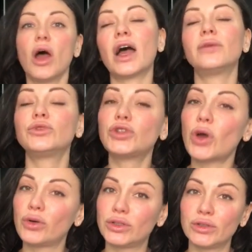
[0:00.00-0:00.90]
I'm
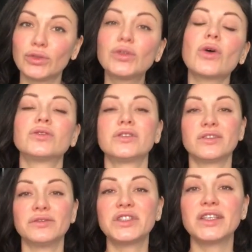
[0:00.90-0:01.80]
sure that you saw this
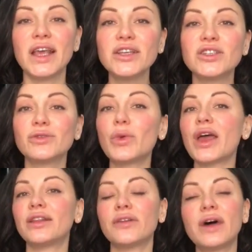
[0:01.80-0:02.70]
investigation
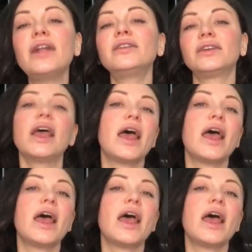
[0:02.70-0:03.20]
where Navalny